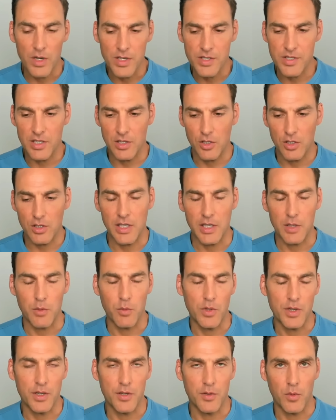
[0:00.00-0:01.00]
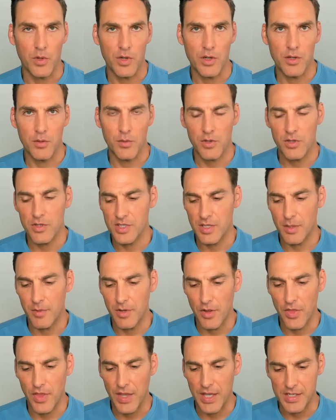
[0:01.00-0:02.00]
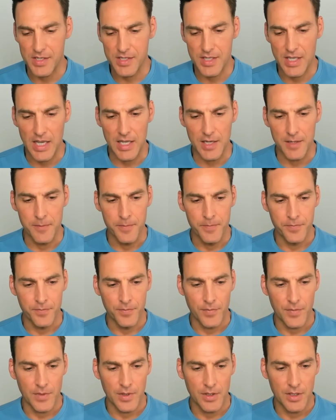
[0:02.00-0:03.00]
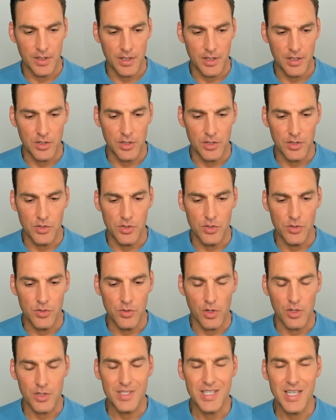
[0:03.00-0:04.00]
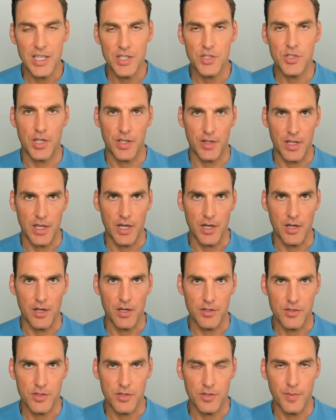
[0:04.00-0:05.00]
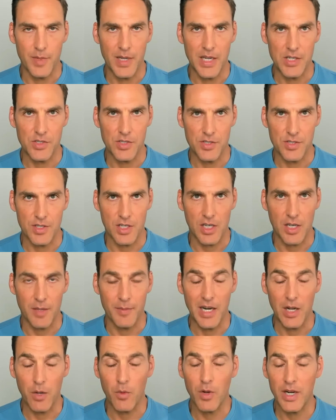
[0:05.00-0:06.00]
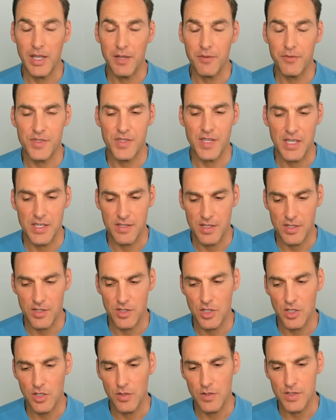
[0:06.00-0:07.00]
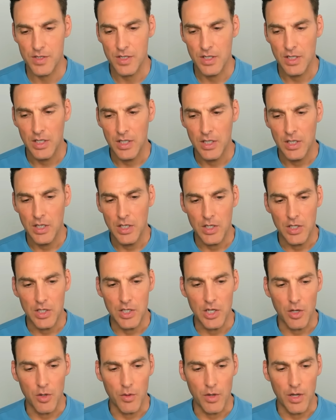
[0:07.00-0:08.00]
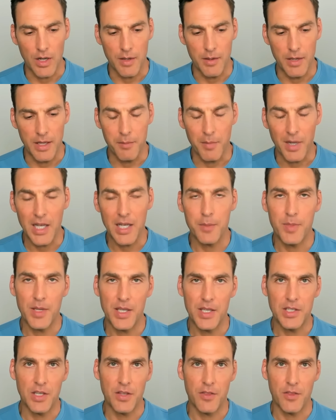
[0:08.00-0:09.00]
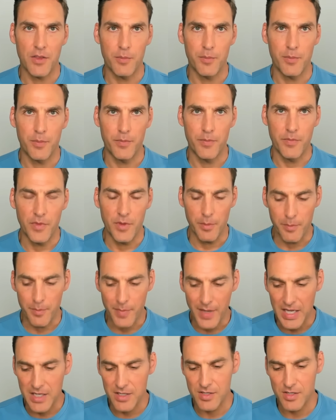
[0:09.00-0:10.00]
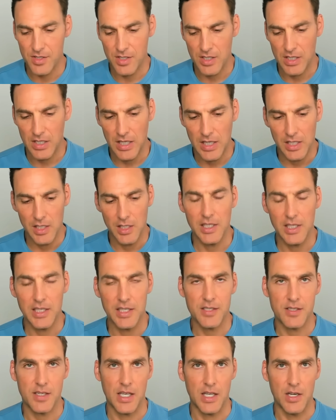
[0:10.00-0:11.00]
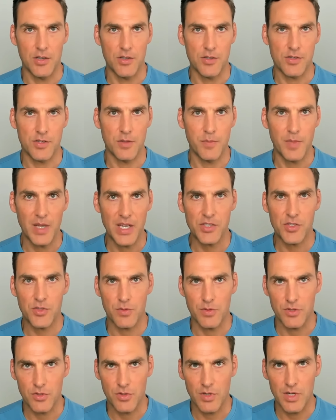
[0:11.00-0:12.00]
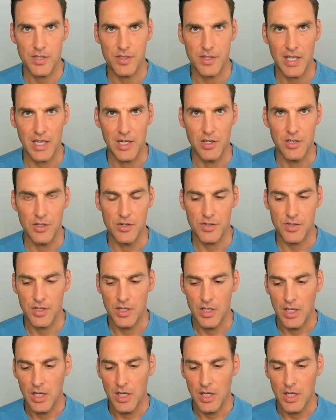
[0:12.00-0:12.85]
does it look like? What are some of the things that you are teaching there to patients that come? And I want to emphasize this too, is, you know, in my opinion, the best healing centers, the best retreat centers,